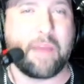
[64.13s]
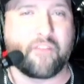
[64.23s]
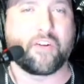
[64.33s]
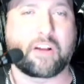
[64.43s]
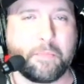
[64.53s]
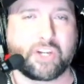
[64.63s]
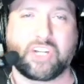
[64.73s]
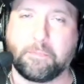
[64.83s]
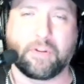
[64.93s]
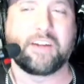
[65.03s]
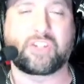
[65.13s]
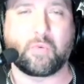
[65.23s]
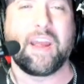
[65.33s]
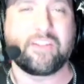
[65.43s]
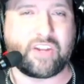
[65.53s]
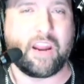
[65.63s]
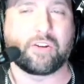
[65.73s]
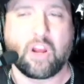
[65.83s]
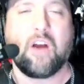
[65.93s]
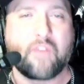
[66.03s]
effort, commission, blood, sweat, and
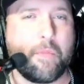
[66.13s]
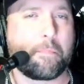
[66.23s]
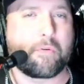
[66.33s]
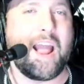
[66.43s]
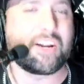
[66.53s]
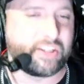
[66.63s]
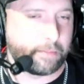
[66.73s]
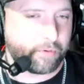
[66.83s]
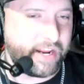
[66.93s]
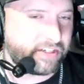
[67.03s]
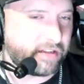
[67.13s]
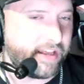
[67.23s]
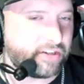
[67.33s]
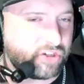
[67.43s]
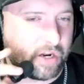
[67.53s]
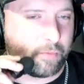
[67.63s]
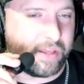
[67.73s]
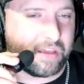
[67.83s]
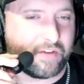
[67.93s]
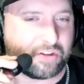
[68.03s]
tears from the brash and the brazen. Ladies and gentlemen,
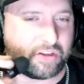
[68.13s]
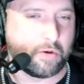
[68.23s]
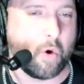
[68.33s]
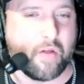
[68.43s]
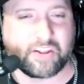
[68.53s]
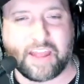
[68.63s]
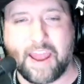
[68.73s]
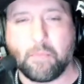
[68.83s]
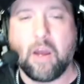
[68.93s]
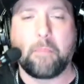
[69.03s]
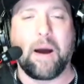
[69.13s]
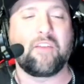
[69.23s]
we give it to you all the time, by